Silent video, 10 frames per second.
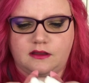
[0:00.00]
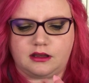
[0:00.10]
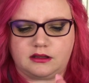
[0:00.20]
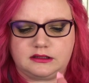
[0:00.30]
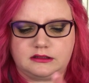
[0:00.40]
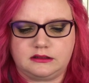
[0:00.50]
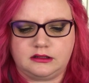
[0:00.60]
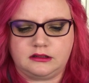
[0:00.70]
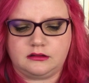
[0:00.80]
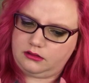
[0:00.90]
this?
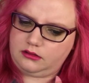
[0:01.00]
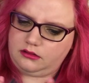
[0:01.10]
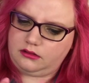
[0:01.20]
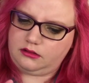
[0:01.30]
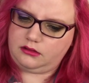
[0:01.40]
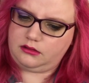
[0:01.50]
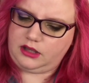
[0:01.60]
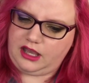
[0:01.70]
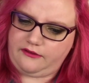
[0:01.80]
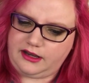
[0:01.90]

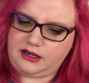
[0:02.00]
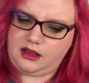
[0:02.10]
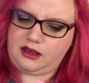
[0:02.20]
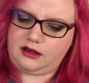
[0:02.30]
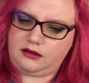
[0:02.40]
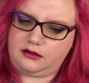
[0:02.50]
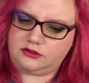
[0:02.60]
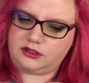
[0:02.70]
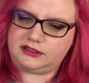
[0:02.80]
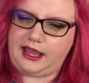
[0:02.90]
Have I not
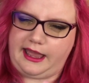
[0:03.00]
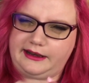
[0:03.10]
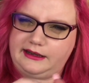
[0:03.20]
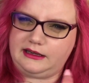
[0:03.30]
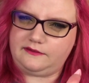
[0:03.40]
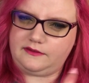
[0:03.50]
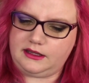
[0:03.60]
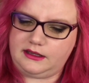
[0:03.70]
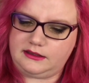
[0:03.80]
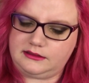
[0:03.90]
just had any of
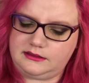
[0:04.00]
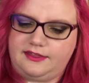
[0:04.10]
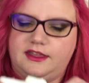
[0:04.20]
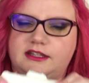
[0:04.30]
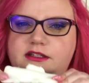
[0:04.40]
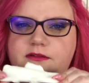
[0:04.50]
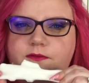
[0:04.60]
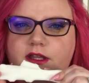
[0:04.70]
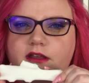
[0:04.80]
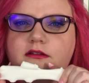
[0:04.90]
these? This
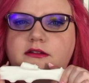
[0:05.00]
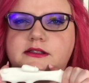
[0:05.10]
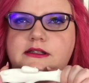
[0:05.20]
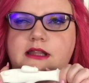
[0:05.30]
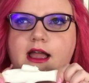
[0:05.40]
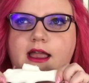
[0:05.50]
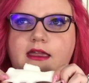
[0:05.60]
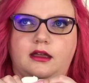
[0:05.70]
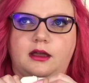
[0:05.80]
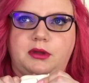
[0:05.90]
feels
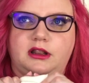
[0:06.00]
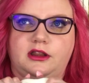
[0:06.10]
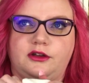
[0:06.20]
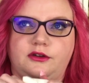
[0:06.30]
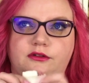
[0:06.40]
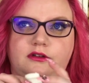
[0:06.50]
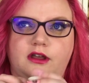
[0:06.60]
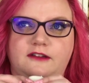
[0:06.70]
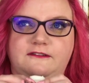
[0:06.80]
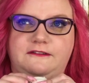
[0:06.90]
like a balloon
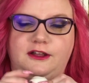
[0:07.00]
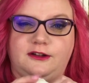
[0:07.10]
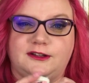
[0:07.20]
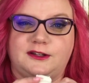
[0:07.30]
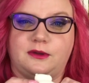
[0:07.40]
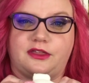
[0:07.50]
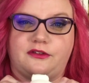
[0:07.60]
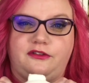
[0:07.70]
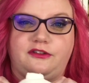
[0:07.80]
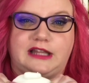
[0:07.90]
filled with
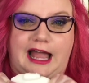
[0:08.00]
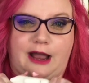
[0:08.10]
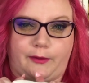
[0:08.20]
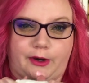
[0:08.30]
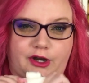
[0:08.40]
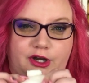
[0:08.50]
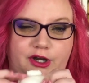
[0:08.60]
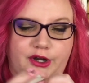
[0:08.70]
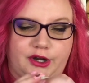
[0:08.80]
flour